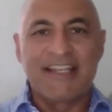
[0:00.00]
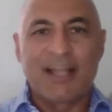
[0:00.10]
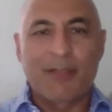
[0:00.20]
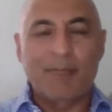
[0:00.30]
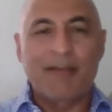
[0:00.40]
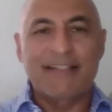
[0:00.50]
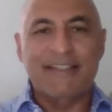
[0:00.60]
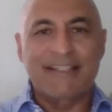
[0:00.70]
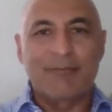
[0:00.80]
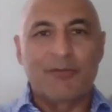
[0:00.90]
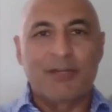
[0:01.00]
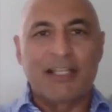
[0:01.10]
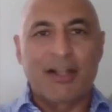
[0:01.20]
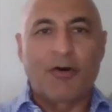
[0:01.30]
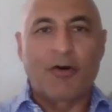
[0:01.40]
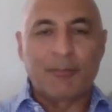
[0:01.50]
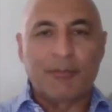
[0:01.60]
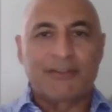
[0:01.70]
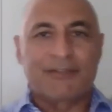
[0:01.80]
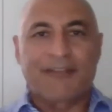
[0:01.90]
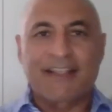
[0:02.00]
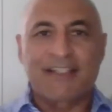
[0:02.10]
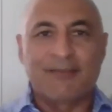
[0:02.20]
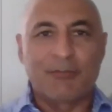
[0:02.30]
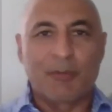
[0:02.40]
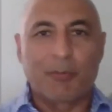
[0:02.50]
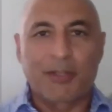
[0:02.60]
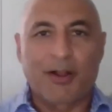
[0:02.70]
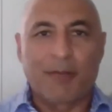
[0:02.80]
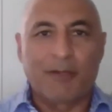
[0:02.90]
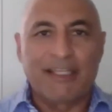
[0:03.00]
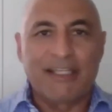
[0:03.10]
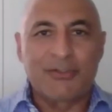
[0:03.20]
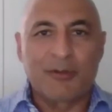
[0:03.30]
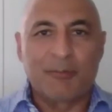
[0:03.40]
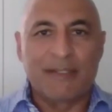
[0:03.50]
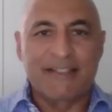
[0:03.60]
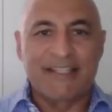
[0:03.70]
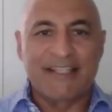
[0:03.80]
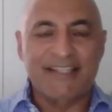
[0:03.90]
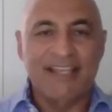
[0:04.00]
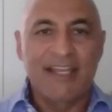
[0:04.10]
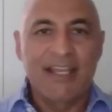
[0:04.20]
Now, that might seem really odd, because effectively we're putting our money into a business.